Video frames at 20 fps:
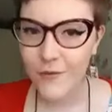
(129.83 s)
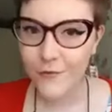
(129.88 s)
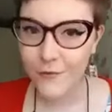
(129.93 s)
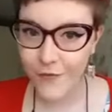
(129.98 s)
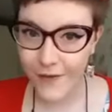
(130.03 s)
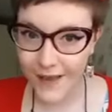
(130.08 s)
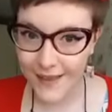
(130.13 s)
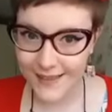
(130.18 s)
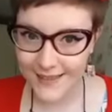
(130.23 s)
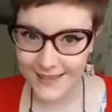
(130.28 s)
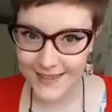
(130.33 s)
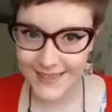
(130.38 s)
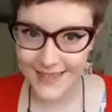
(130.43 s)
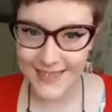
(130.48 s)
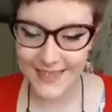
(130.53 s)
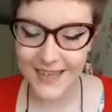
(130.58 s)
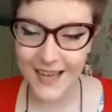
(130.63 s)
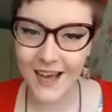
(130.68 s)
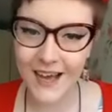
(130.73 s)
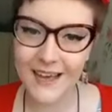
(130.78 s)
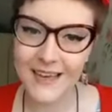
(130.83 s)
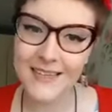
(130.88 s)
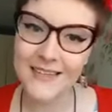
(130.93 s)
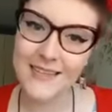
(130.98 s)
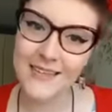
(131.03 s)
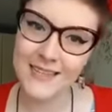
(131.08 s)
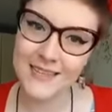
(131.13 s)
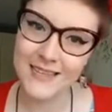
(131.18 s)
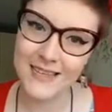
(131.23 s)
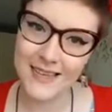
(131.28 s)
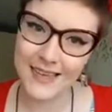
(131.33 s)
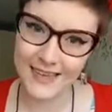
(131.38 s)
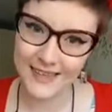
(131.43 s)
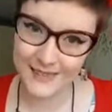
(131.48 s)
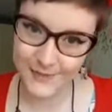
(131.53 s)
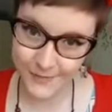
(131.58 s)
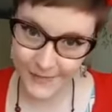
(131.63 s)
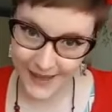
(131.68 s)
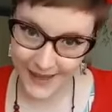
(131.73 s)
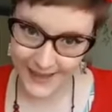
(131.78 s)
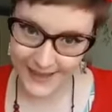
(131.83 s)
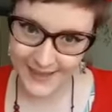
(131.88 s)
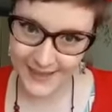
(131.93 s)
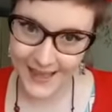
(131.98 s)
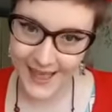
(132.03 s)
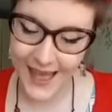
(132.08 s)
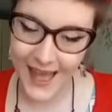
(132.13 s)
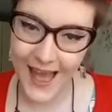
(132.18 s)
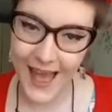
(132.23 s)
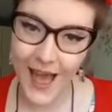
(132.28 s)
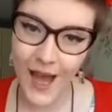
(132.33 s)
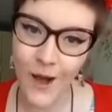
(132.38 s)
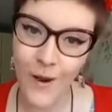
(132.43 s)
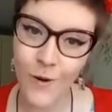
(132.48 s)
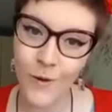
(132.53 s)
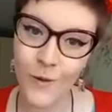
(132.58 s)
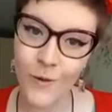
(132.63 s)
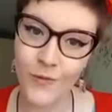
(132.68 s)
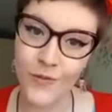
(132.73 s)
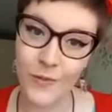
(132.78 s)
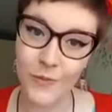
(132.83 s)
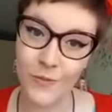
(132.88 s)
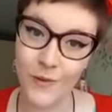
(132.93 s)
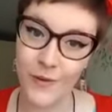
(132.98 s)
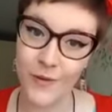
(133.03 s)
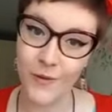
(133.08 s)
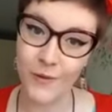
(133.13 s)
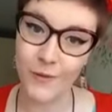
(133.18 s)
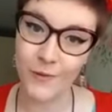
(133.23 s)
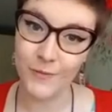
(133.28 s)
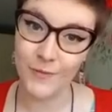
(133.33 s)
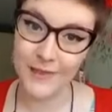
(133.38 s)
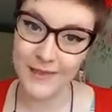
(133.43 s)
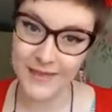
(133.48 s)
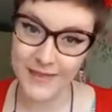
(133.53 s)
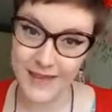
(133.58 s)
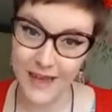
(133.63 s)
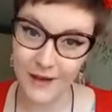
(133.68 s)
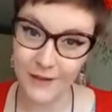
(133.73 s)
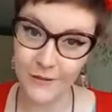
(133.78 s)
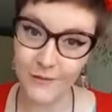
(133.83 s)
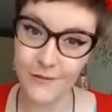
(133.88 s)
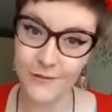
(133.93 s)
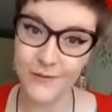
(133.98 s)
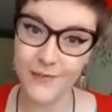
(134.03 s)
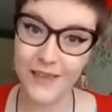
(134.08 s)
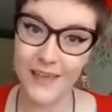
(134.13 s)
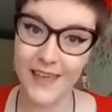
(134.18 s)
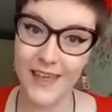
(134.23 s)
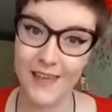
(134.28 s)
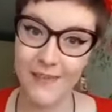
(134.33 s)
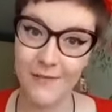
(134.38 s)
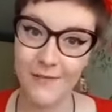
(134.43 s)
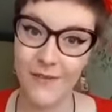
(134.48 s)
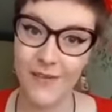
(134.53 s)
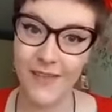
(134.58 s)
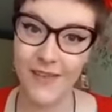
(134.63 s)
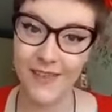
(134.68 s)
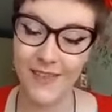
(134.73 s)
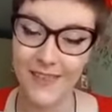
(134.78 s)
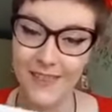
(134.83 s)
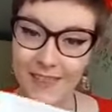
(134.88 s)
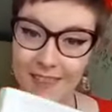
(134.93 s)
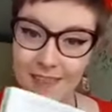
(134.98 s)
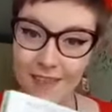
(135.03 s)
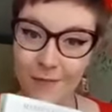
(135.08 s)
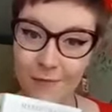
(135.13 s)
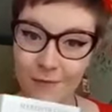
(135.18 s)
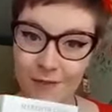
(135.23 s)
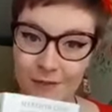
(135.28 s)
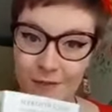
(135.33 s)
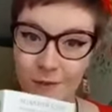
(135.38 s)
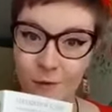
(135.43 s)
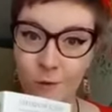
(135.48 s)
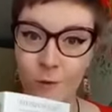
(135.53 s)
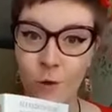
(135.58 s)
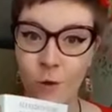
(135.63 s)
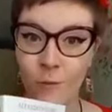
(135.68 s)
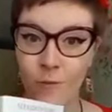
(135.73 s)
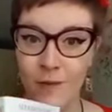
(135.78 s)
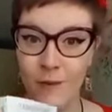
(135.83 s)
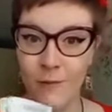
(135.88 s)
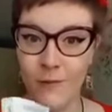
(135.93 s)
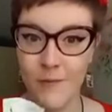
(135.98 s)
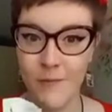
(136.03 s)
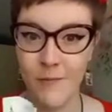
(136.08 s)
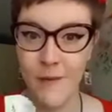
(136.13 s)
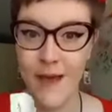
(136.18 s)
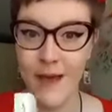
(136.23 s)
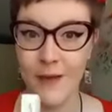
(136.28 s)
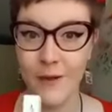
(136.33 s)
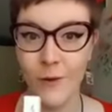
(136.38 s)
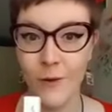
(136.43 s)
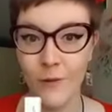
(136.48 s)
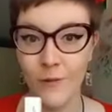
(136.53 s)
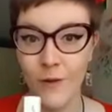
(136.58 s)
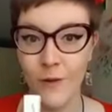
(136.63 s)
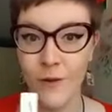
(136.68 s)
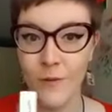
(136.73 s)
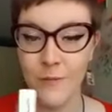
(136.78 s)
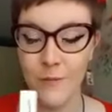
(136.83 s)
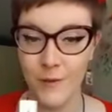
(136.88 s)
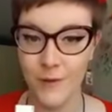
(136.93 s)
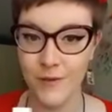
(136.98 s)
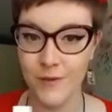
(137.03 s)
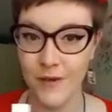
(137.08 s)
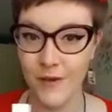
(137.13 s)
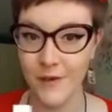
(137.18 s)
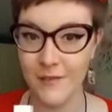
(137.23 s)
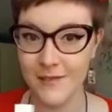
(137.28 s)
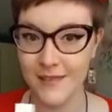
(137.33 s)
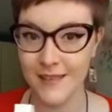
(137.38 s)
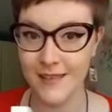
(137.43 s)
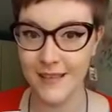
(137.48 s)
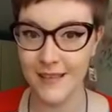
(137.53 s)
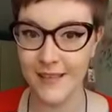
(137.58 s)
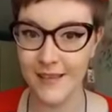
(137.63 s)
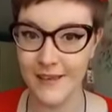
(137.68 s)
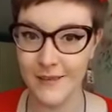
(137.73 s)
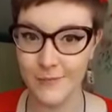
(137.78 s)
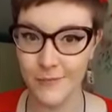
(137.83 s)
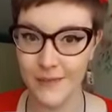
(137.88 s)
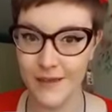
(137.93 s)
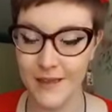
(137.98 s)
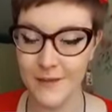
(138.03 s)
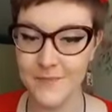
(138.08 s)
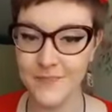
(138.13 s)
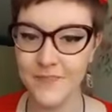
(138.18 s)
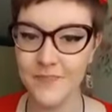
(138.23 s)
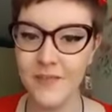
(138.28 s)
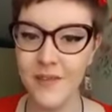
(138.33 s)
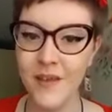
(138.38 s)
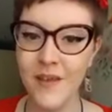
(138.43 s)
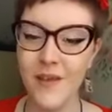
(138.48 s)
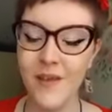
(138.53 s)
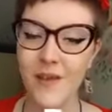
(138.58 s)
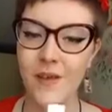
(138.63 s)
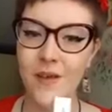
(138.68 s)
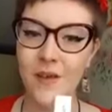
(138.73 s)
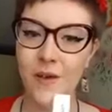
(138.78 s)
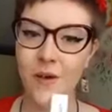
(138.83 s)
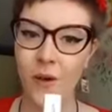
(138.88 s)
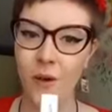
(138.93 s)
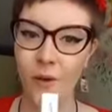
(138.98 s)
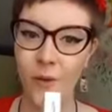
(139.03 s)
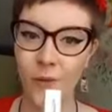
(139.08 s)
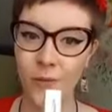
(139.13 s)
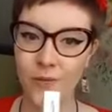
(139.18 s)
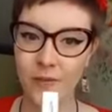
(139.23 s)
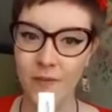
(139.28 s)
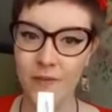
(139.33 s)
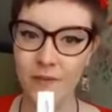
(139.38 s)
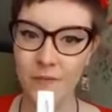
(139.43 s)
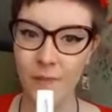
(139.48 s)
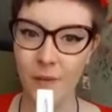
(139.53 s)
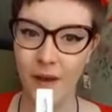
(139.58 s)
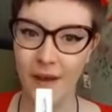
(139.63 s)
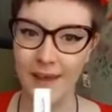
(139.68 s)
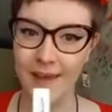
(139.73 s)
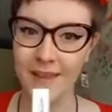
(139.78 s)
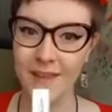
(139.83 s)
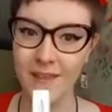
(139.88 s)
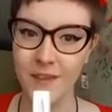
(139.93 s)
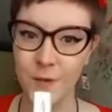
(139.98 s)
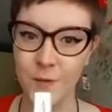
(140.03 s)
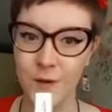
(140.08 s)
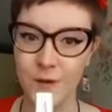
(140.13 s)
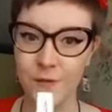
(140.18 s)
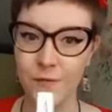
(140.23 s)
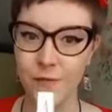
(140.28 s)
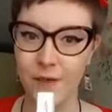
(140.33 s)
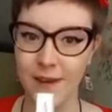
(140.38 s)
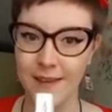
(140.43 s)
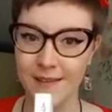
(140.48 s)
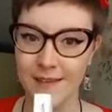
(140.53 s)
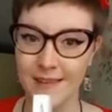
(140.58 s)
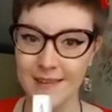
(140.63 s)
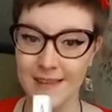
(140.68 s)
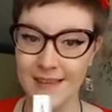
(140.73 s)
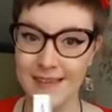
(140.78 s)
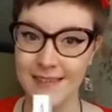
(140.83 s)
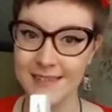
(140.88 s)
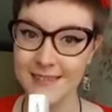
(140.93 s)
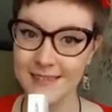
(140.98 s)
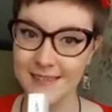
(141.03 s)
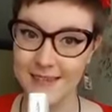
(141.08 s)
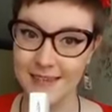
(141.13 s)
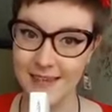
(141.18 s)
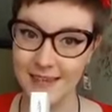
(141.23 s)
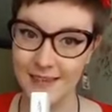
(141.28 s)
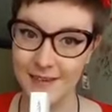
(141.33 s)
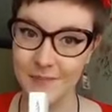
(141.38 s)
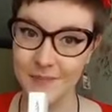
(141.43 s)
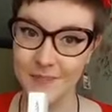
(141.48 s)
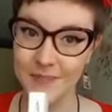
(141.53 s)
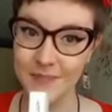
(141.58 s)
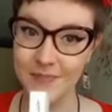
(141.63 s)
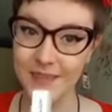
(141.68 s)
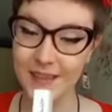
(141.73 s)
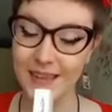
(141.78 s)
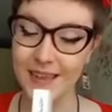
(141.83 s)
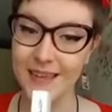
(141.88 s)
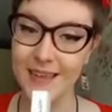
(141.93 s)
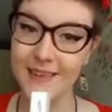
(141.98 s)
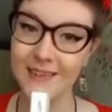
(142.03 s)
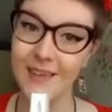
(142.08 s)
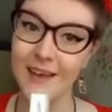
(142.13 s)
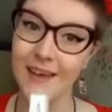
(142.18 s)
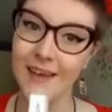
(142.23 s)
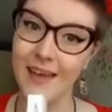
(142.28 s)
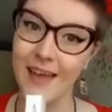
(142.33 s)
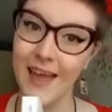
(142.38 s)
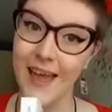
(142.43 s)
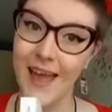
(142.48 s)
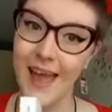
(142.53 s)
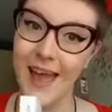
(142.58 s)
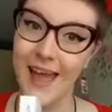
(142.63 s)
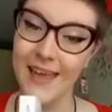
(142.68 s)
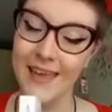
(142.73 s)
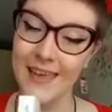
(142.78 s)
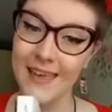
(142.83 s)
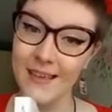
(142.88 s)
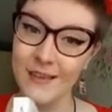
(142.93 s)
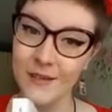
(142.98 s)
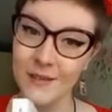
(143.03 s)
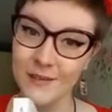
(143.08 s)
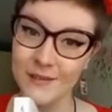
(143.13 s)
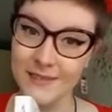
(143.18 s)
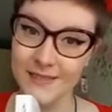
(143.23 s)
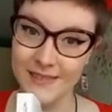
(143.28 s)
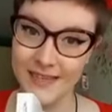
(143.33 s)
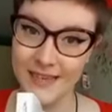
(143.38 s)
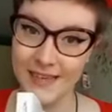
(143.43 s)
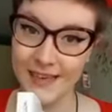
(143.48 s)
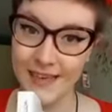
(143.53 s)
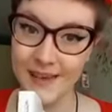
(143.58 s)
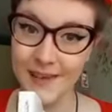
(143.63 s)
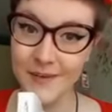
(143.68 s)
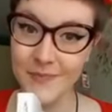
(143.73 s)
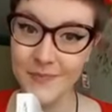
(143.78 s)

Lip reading: Firstly, I need to explain how the book would be shelved if this physical copy was back on our bookshelves in the library. On the spine, you would find a tea sticker, either a yellow sticker